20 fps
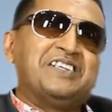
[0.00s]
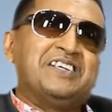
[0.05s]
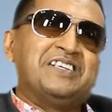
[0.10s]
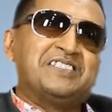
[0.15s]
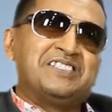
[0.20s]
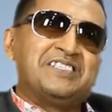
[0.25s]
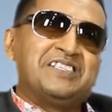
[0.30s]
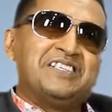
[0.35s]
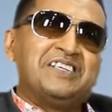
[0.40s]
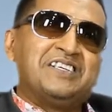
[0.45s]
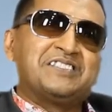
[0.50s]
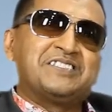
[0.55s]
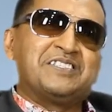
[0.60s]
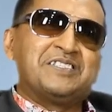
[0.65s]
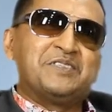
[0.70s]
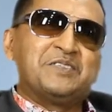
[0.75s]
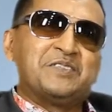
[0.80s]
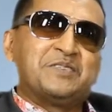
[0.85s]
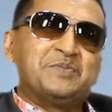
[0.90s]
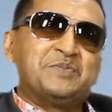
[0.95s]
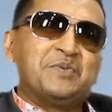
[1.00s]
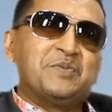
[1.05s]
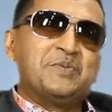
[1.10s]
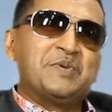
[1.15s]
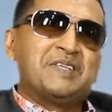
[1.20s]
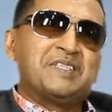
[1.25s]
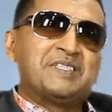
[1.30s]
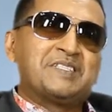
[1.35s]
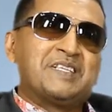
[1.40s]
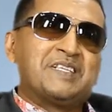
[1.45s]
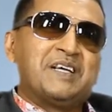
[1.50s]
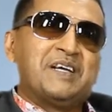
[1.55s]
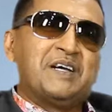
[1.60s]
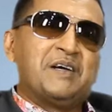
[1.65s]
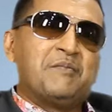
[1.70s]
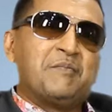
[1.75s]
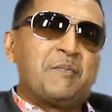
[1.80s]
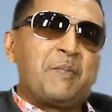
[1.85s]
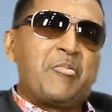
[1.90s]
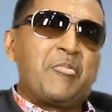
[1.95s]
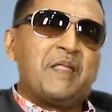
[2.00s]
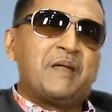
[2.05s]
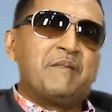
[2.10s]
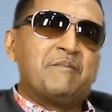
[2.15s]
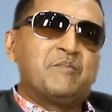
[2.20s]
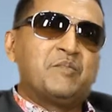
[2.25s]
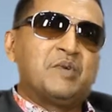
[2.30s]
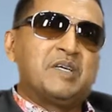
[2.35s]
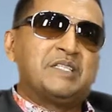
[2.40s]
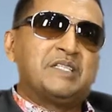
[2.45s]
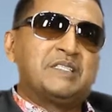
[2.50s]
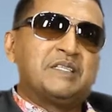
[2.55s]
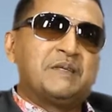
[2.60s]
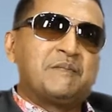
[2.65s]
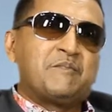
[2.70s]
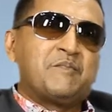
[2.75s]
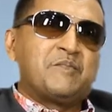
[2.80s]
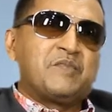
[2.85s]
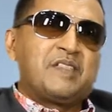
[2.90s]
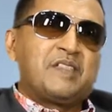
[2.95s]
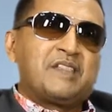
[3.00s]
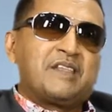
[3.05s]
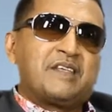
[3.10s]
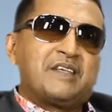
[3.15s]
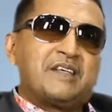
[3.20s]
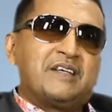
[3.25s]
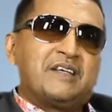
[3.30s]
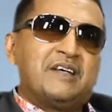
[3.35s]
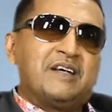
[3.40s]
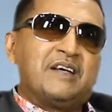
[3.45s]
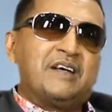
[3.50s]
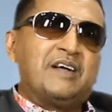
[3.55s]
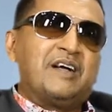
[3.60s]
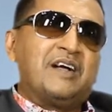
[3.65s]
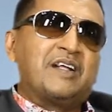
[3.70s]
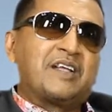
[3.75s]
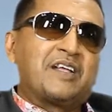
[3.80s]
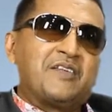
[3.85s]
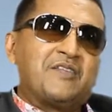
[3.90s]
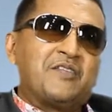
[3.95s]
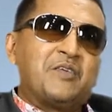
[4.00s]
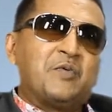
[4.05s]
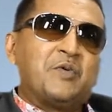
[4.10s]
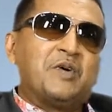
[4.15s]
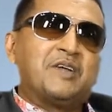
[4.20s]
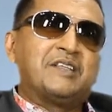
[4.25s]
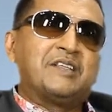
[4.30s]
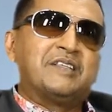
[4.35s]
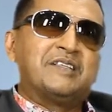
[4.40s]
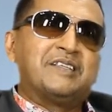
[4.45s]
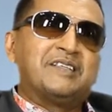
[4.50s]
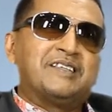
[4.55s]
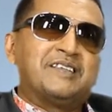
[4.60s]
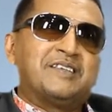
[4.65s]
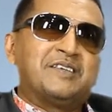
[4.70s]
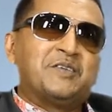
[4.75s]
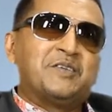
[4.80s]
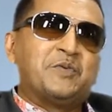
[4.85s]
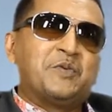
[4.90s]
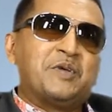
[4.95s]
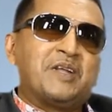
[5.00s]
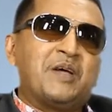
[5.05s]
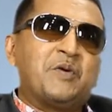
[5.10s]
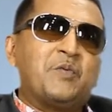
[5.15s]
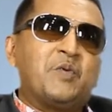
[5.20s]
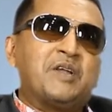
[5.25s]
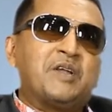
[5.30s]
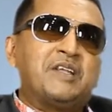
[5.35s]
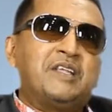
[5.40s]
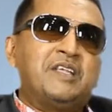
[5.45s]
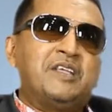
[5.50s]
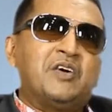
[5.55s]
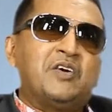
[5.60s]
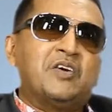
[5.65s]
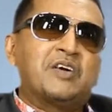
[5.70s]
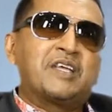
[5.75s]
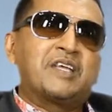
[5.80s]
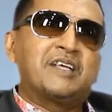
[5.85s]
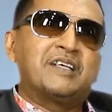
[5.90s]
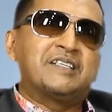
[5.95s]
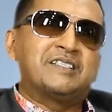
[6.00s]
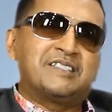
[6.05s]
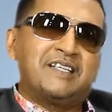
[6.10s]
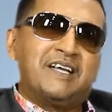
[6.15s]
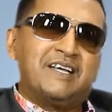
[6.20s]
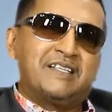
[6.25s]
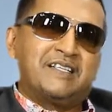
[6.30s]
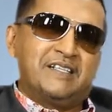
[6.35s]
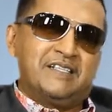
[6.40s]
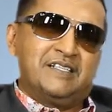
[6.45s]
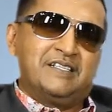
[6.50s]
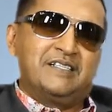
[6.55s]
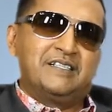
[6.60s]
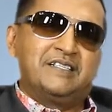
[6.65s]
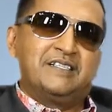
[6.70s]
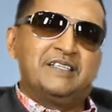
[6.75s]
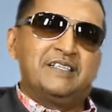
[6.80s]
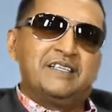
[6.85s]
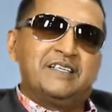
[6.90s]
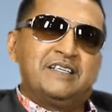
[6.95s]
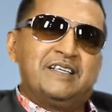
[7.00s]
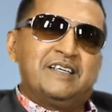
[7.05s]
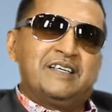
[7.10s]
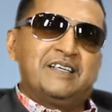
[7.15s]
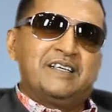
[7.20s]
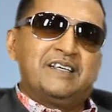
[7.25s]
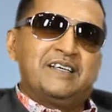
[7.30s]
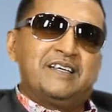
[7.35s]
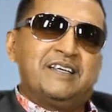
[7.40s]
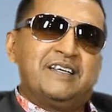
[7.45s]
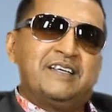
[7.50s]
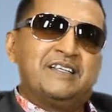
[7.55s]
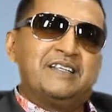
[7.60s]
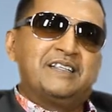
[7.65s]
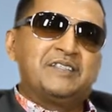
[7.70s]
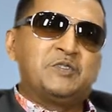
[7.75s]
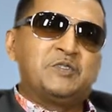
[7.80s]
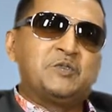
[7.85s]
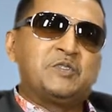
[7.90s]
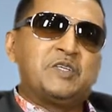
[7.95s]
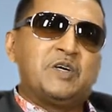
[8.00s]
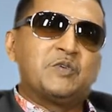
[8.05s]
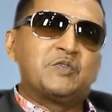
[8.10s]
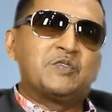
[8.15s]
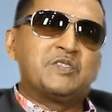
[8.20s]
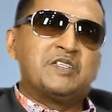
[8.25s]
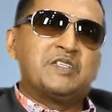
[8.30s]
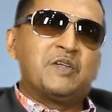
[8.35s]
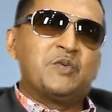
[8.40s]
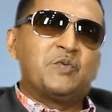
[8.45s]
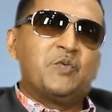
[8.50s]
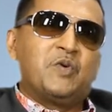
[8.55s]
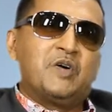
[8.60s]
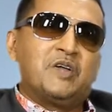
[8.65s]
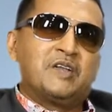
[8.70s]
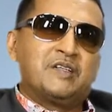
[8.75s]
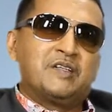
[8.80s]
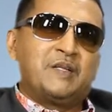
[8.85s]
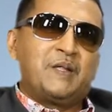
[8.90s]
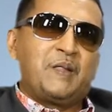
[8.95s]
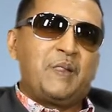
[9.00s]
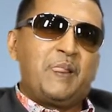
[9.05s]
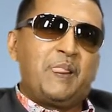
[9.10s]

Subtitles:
Lots of those moments. But I'll give you one. When I won the Young Kings title in 2001,